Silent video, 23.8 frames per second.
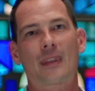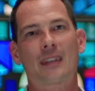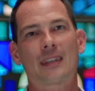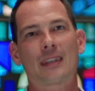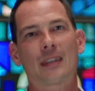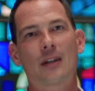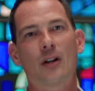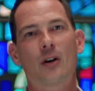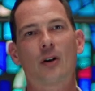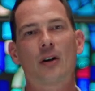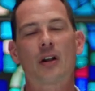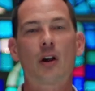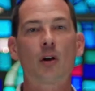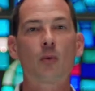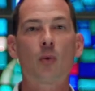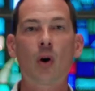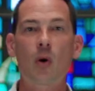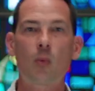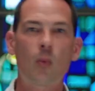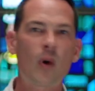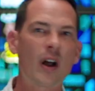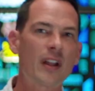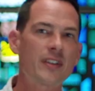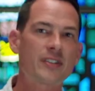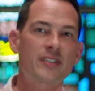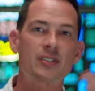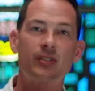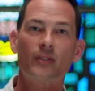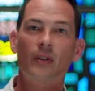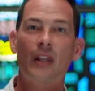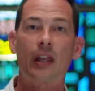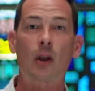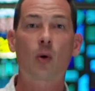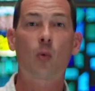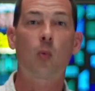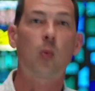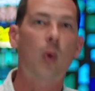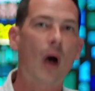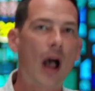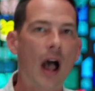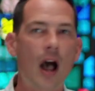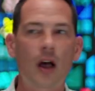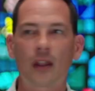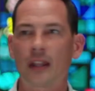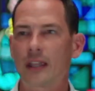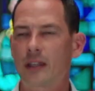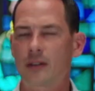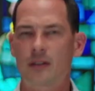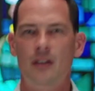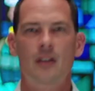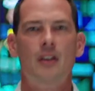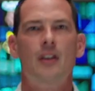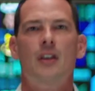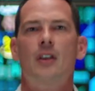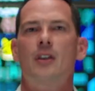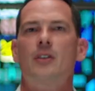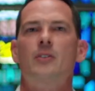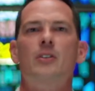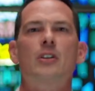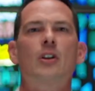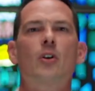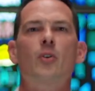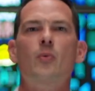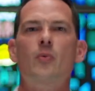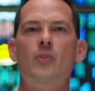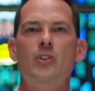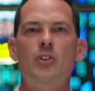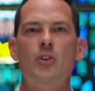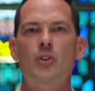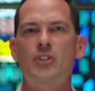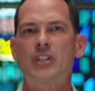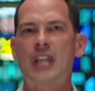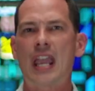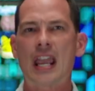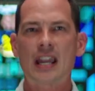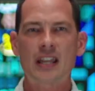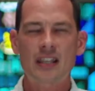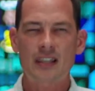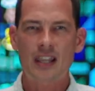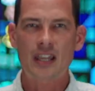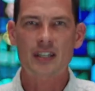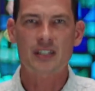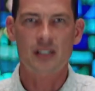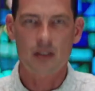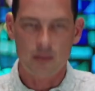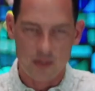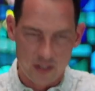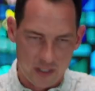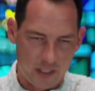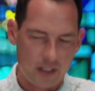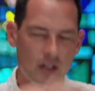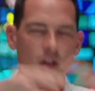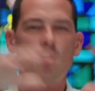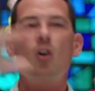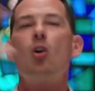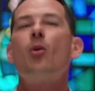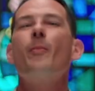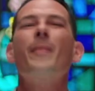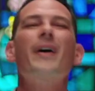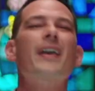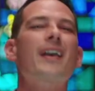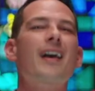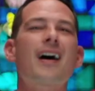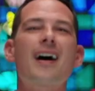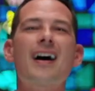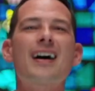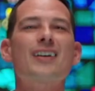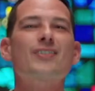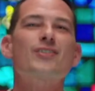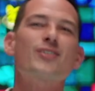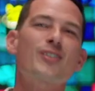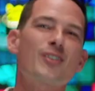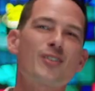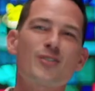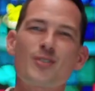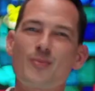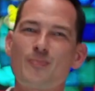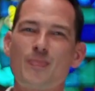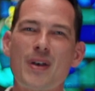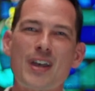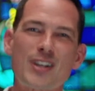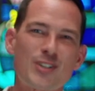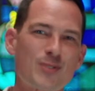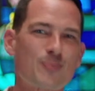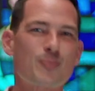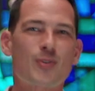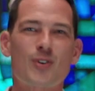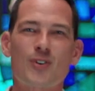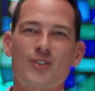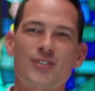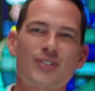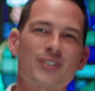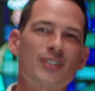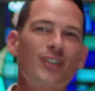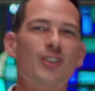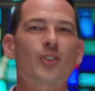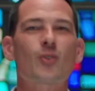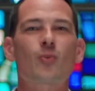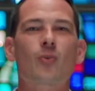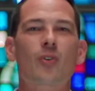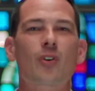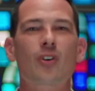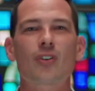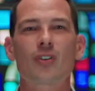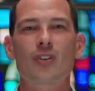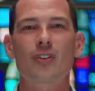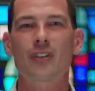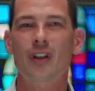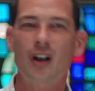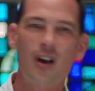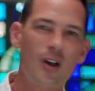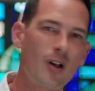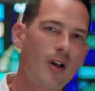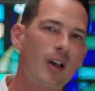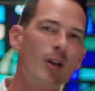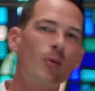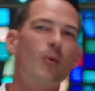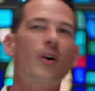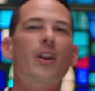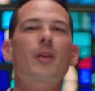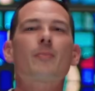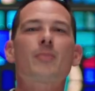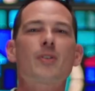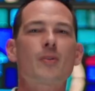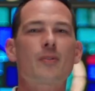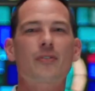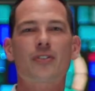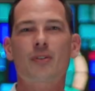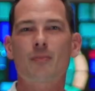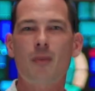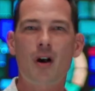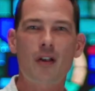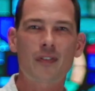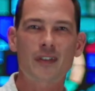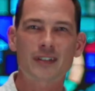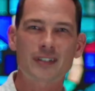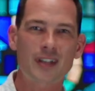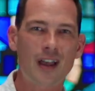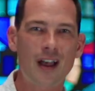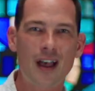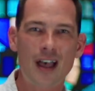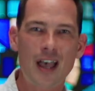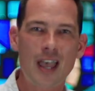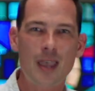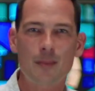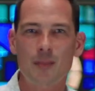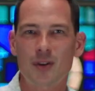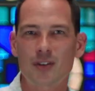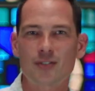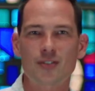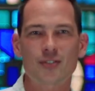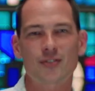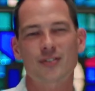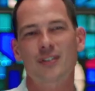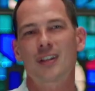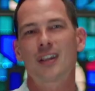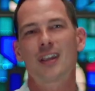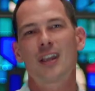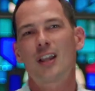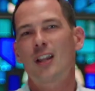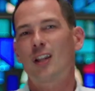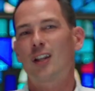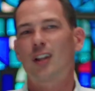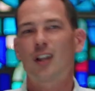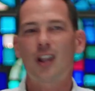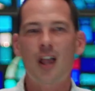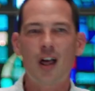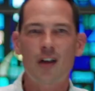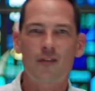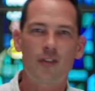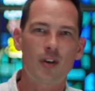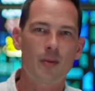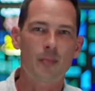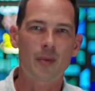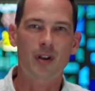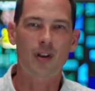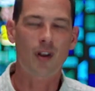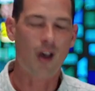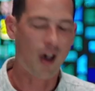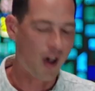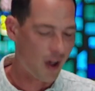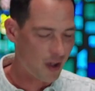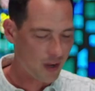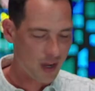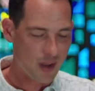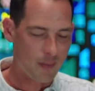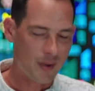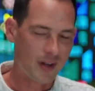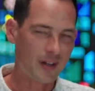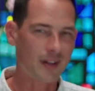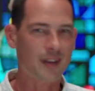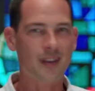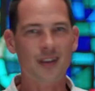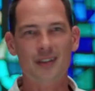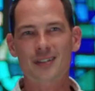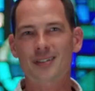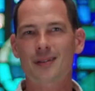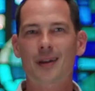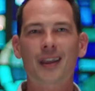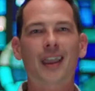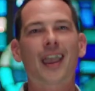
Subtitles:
You know, at once, like, wow, like, you know, when you're dating that someone, you're like, oh my gosh, they're the best person in the world. Oh, I want to be with them all the time and just love them and hug them and kiss them.